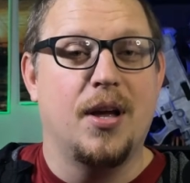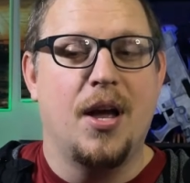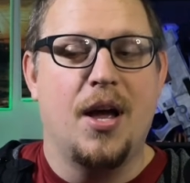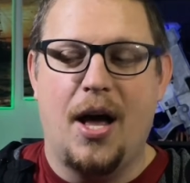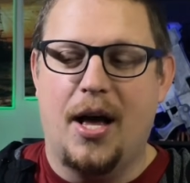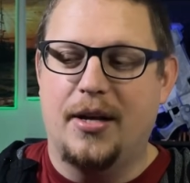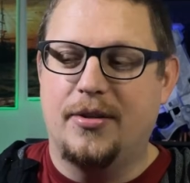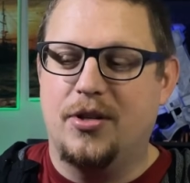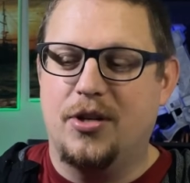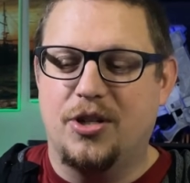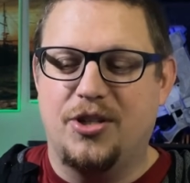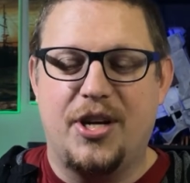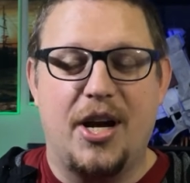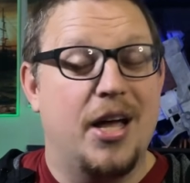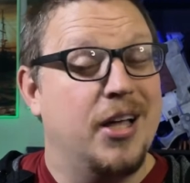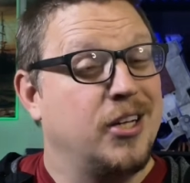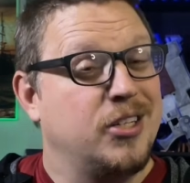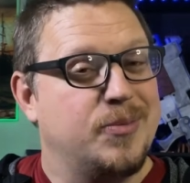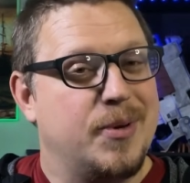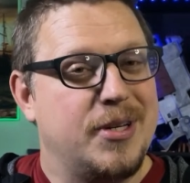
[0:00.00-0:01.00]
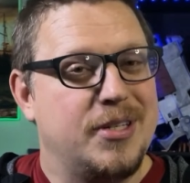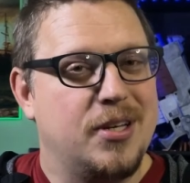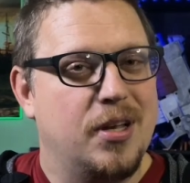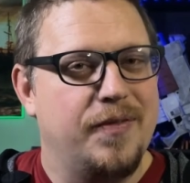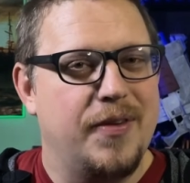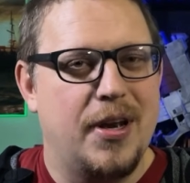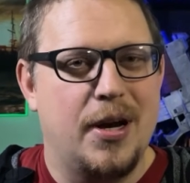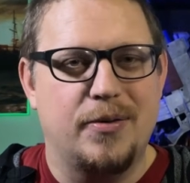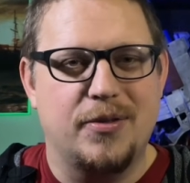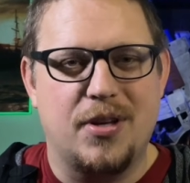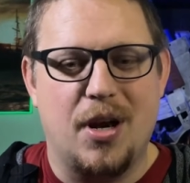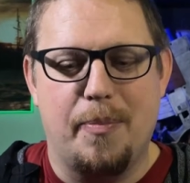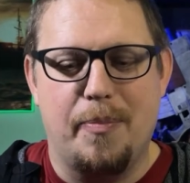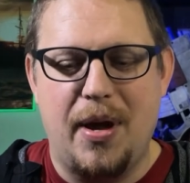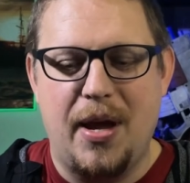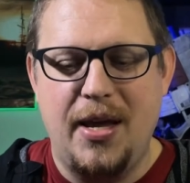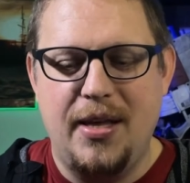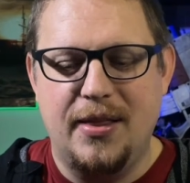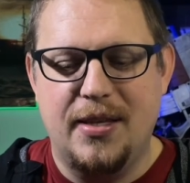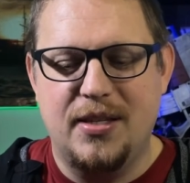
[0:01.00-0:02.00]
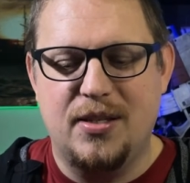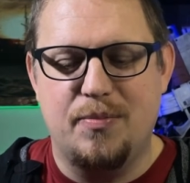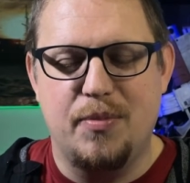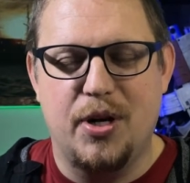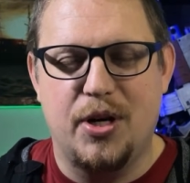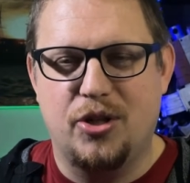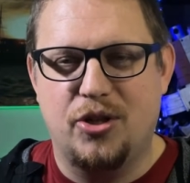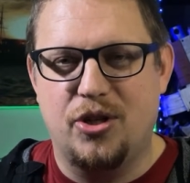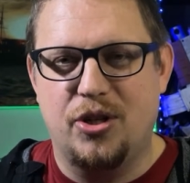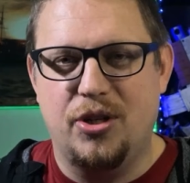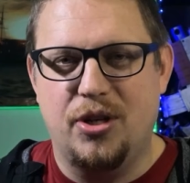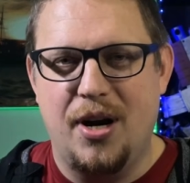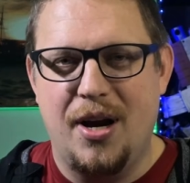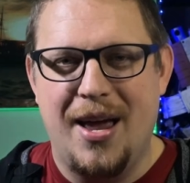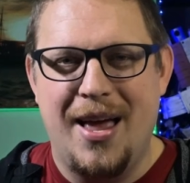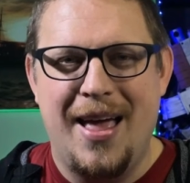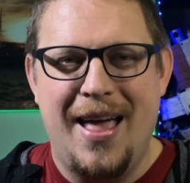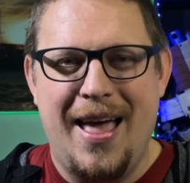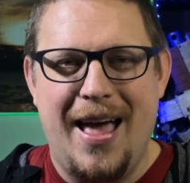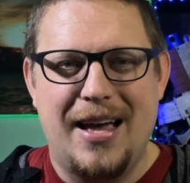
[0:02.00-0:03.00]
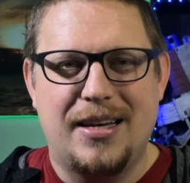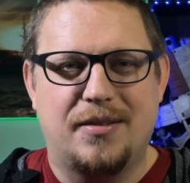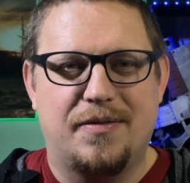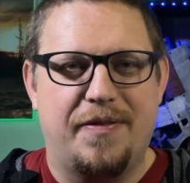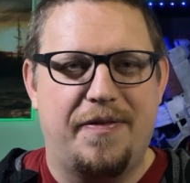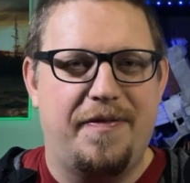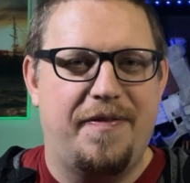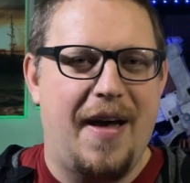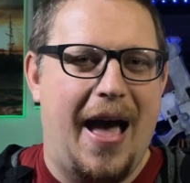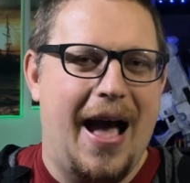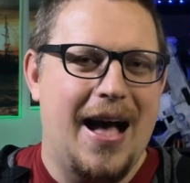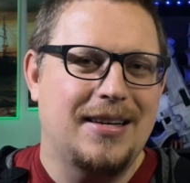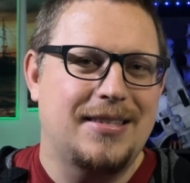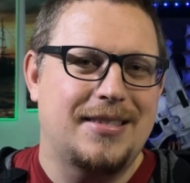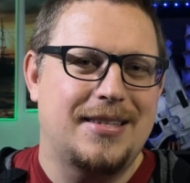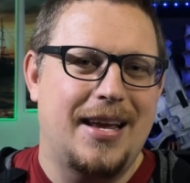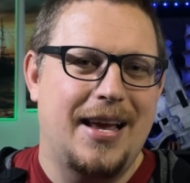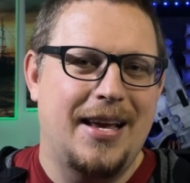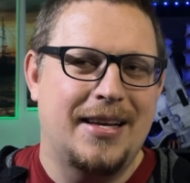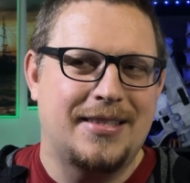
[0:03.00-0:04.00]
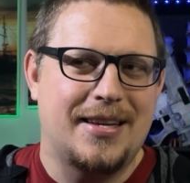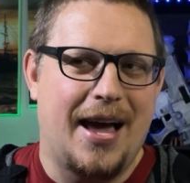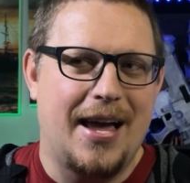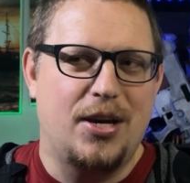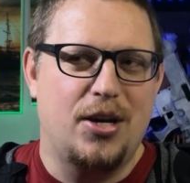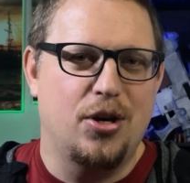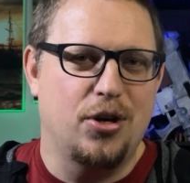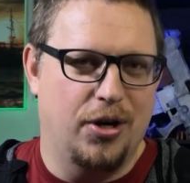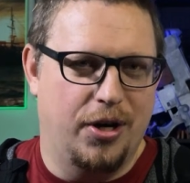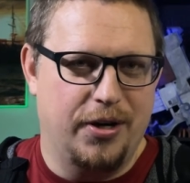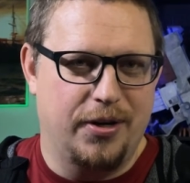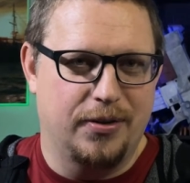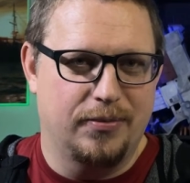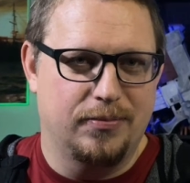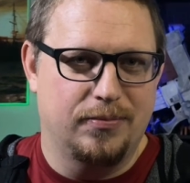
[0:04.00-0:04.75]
I was going to challenge myself, and I was going to paint this miniature as fast as I could.